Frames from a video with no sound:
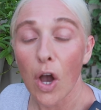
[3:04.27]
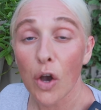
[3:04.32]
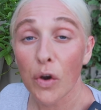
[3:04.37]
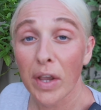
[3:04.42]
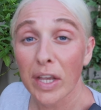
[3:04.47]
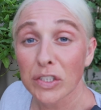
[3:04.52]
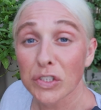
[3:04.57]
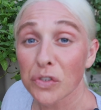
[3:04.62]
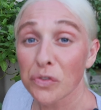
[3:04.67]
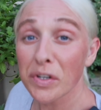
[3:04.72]

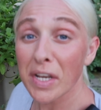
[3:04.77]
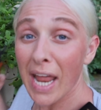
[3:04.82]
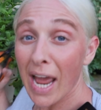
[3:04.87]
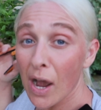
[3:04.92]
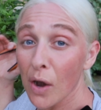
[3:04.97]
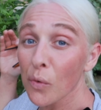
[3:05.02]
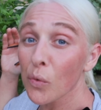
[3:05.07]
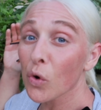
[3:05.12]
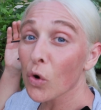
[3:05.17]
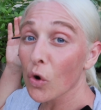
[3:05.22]
Okay, so
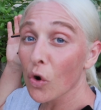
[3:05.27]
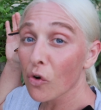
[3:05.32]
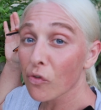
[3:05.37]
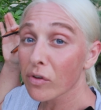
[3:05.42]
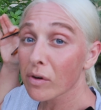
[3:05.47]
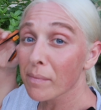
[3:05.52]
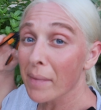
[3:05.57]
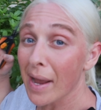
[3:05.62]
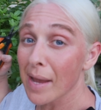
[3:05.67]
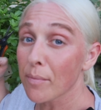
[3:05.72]
now we're
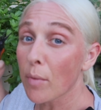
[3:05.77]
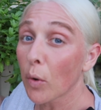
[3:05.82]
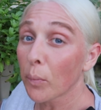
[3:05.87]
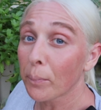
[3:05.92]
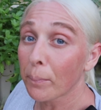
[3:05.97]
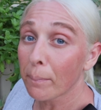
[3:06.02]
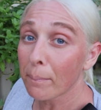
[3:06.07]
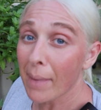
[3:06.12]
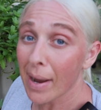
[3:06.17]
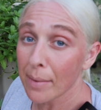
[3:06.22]
over by
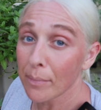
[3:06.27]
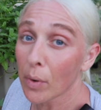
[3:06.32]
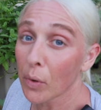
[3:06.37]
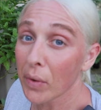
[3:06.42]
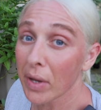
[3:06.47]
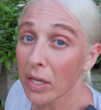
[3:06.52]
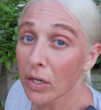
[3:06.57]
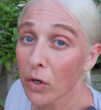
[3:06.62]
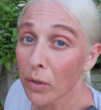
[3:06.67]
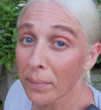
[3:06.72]
my
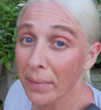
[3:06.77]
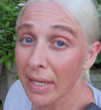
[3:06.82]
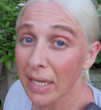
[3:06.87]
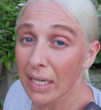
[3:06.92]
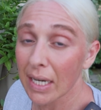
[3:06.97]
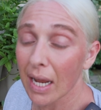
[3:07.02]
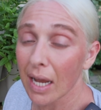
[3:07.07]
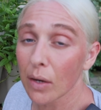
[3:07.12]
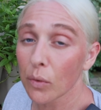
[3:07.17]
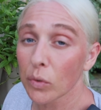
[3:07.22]
mojito
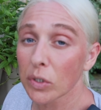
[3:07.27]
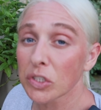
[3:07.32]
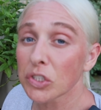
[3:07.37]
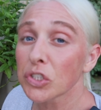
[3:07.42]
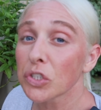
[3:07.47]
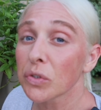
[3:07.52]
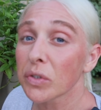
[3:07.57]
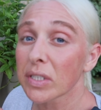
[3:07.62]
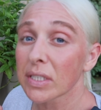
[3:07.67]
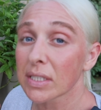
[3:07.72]
mint. I
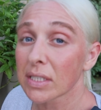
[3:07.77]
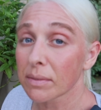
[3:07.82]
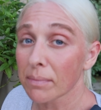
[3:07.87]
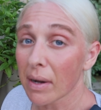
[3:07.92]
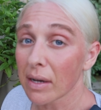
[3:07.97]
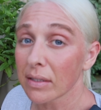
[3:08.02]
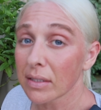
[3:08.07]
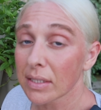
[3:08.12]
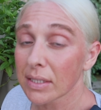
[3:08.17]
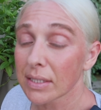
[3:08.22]
wish you could
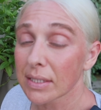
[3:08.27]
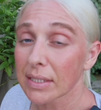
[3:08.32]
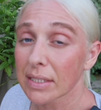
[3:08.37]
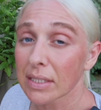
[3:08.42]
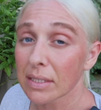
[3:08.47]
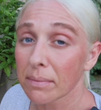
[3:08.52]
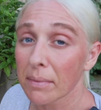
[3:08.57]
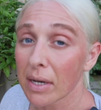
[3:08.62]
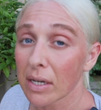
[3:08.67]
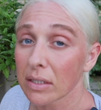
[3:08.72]
smell this. It
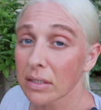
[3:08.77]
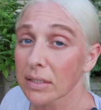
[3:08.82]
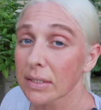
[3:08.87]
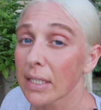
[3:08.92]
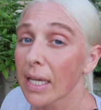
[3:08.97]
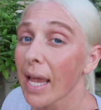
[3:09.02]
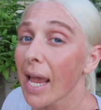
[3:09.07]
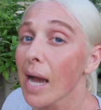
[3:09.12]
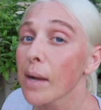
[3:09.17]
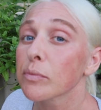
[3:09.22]
smells
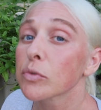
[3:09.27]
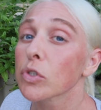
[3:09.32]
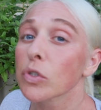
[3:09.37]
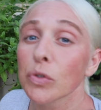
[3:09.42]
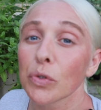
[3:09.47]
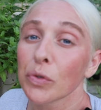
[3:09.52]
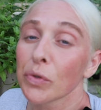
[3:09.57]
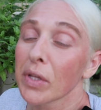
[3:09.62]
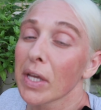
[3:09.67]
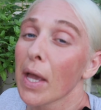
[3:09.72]

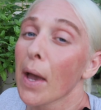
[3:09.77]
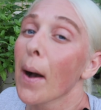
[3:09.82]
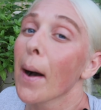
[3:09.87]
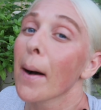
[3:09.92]
absolutely